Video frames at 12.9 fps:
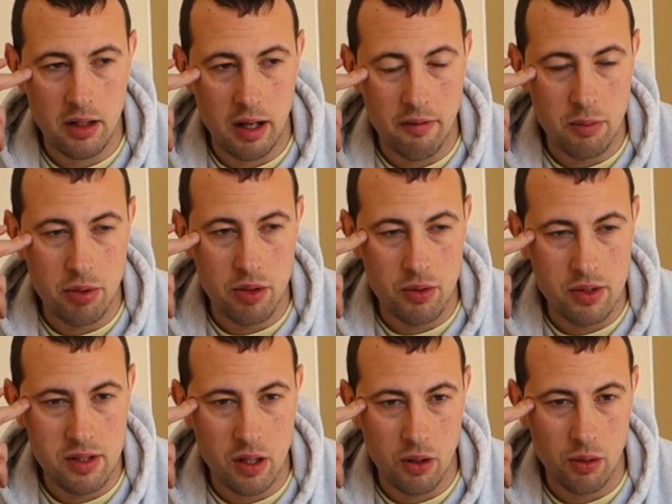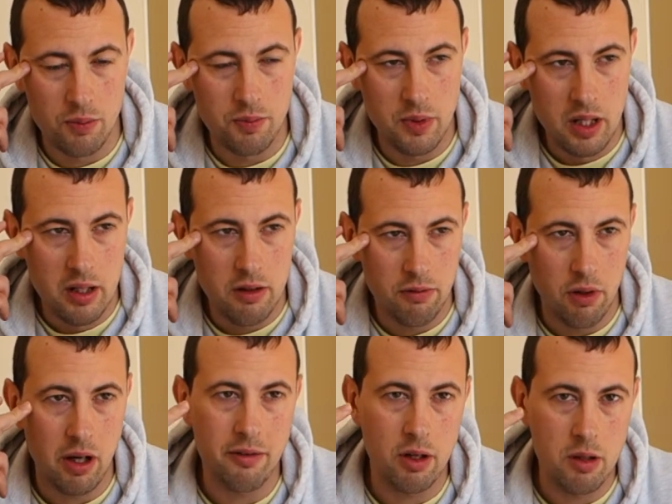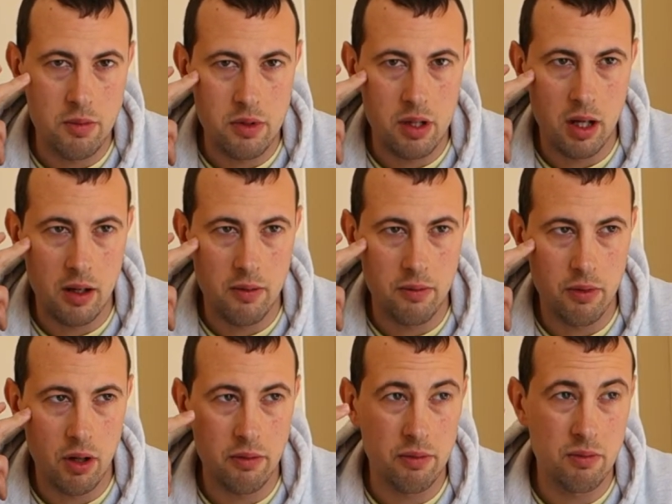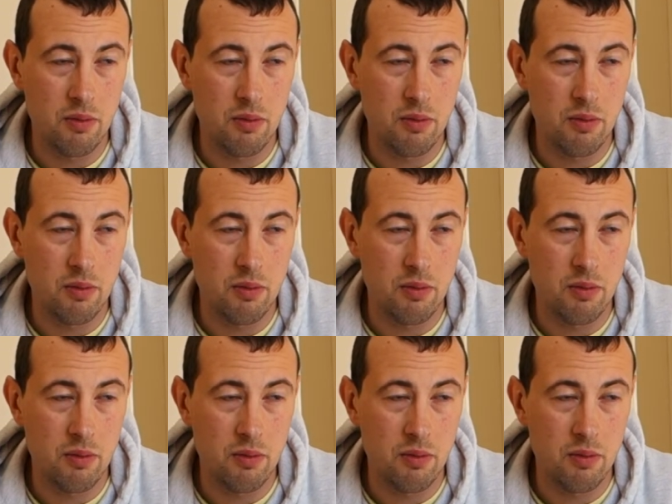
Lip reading: every brew, so 5 times 5,